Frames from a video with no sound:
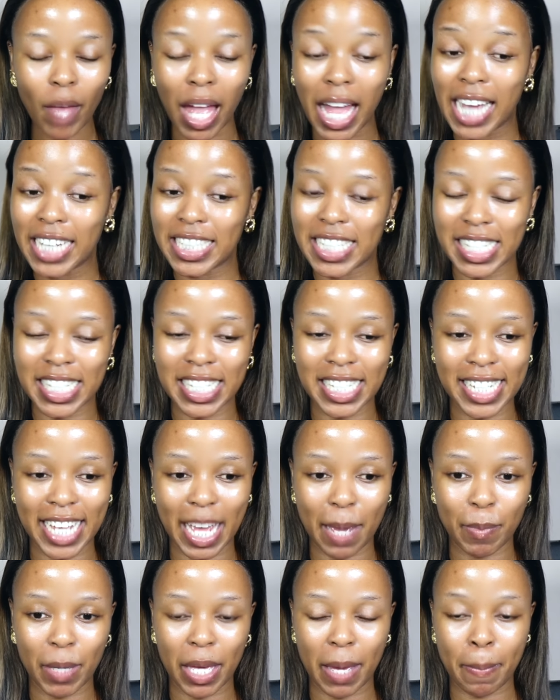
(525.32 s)
I didn't
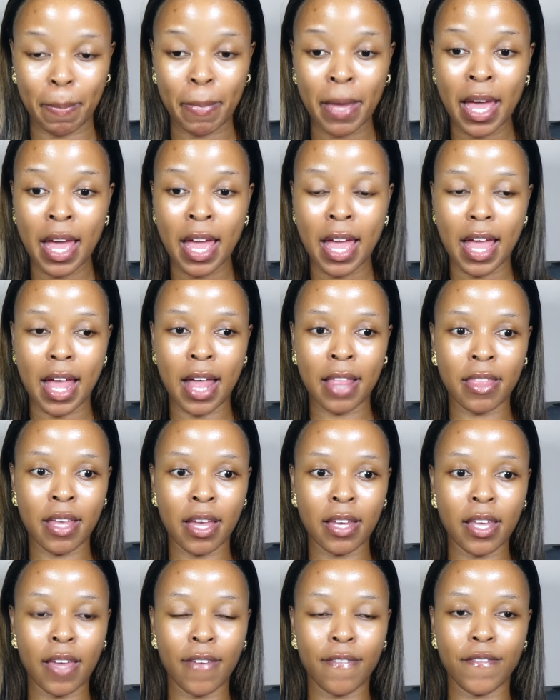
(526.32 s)
DM him. And
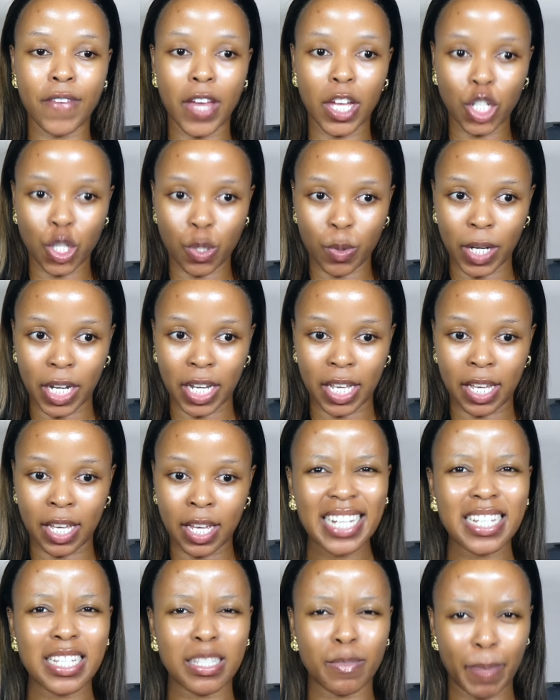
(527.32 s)
then eventually
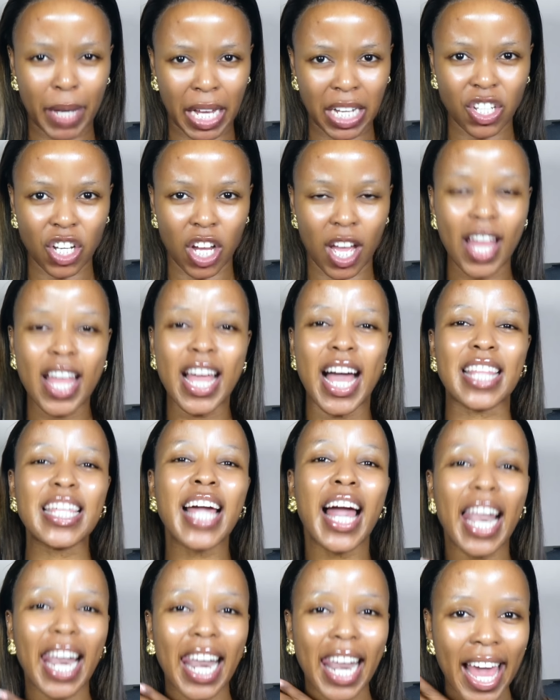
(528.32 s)
his picture. I think
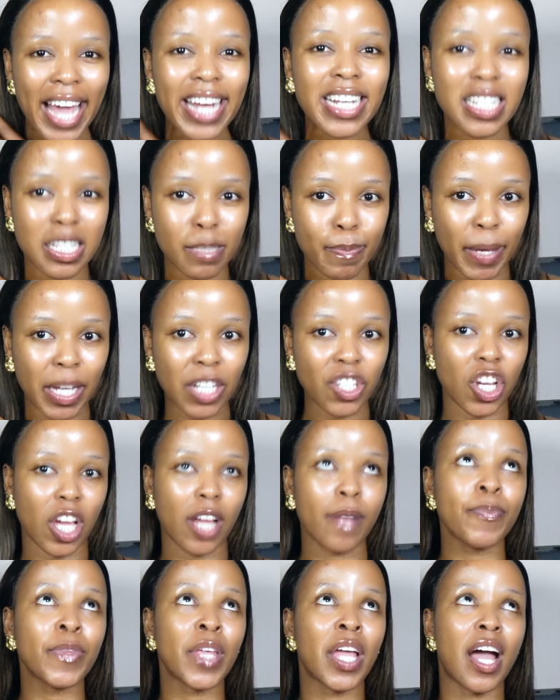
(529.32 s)
I liked his
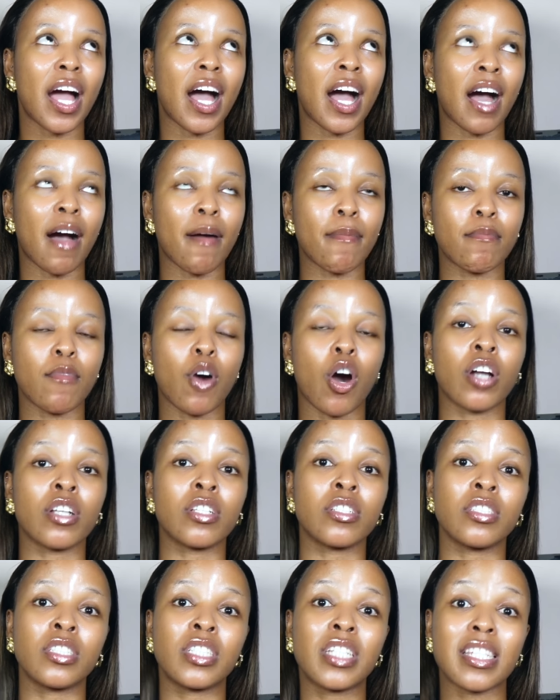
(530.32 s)
picture
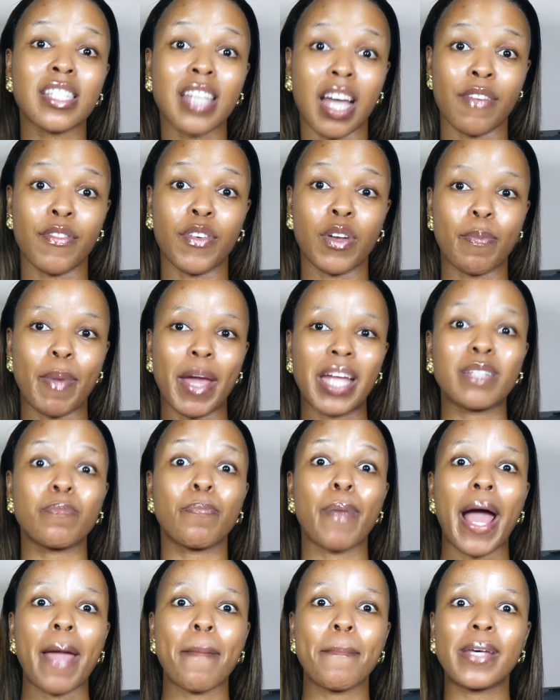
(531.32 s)
on discovery page
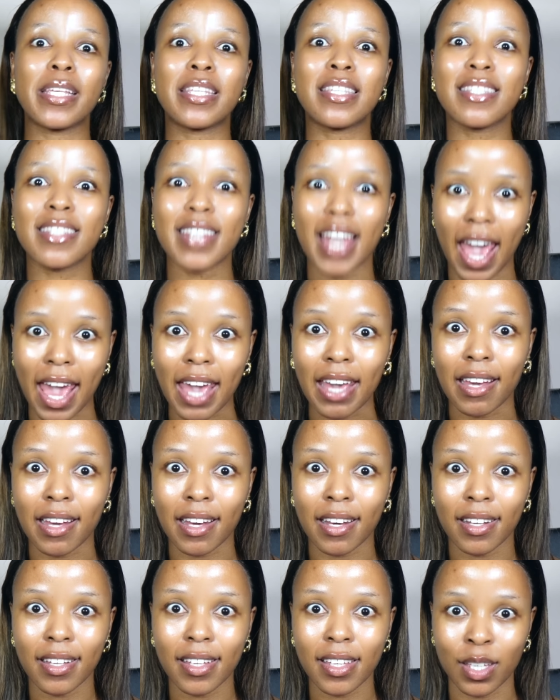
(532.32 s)
by mistake
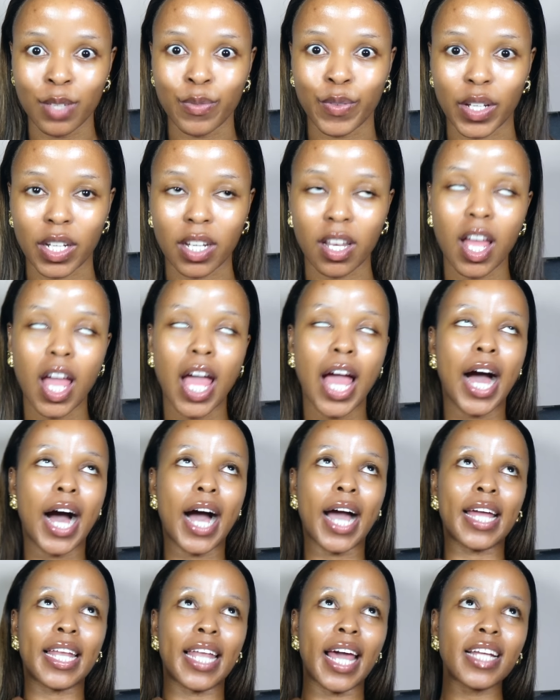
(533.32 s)
even.
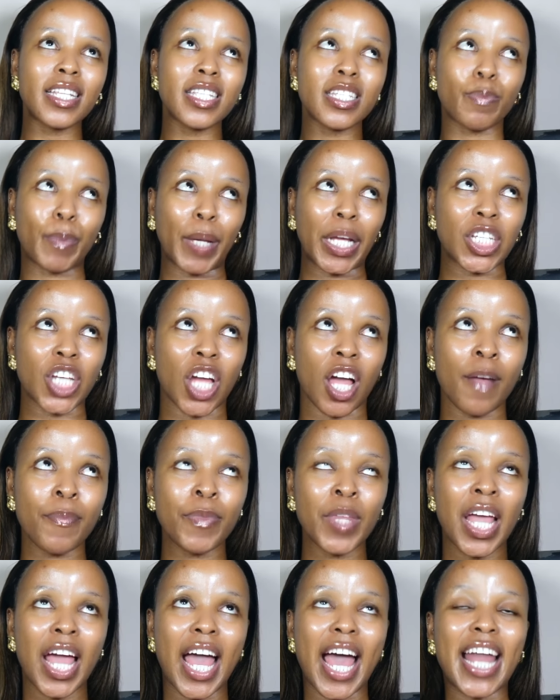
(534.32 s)
I liked his picture
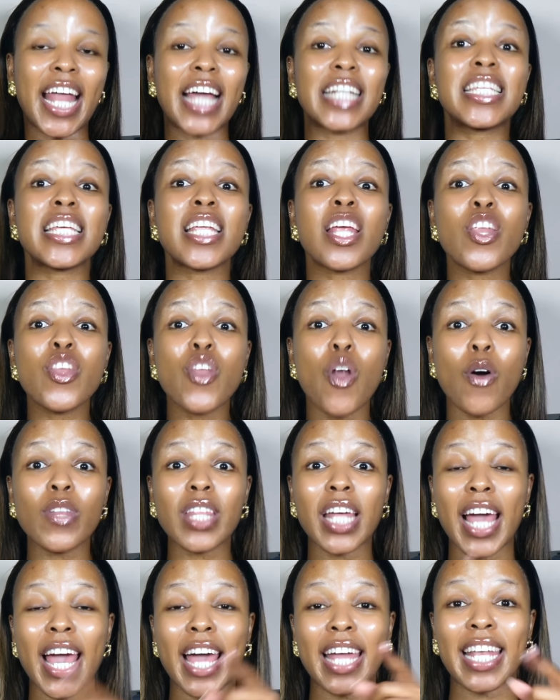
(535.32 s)
and I didn't know
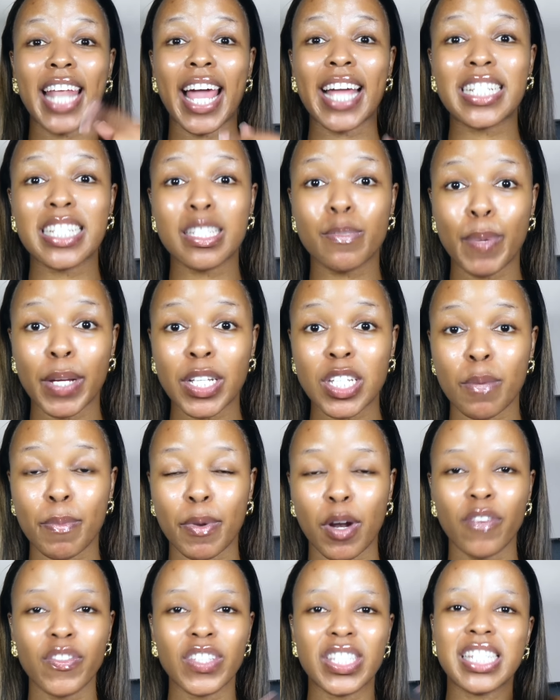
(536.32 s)
that I had liked his picture,
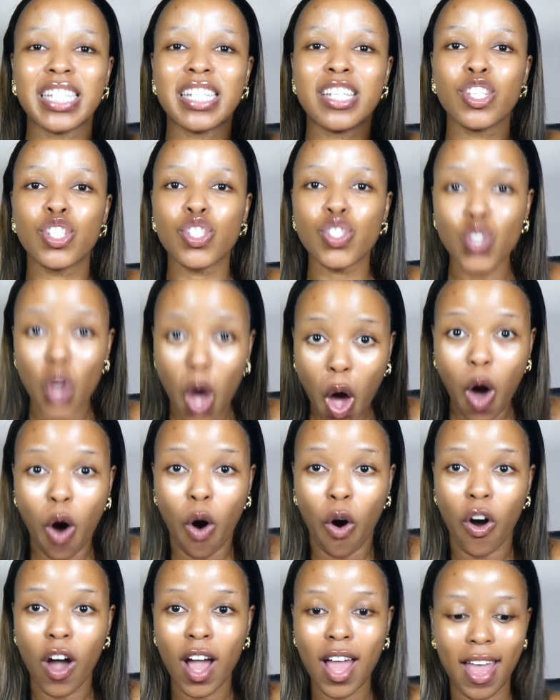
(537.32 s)
but obviously he
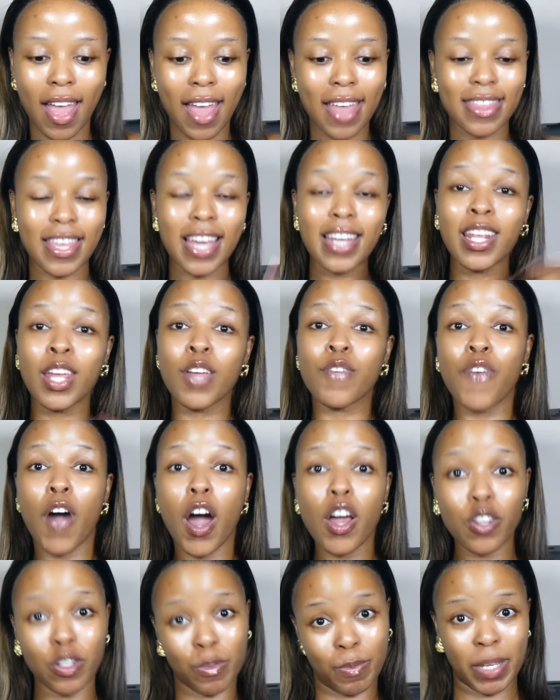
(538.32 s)
saw. Then he
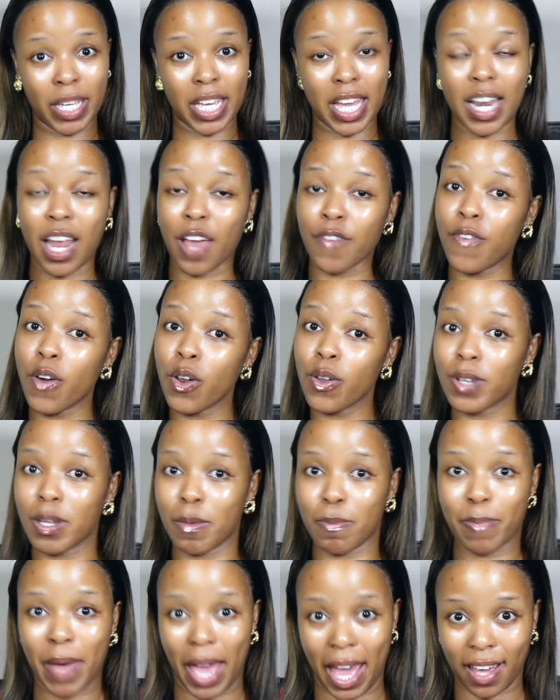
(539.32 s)
followed me and I followed
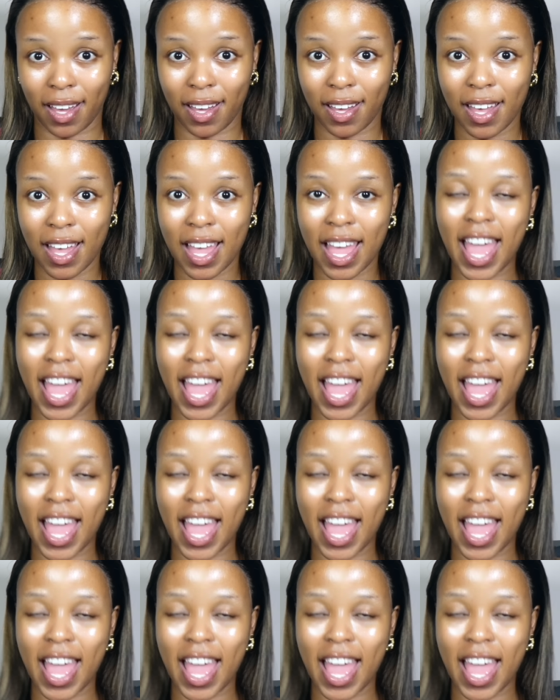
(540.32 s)
him back.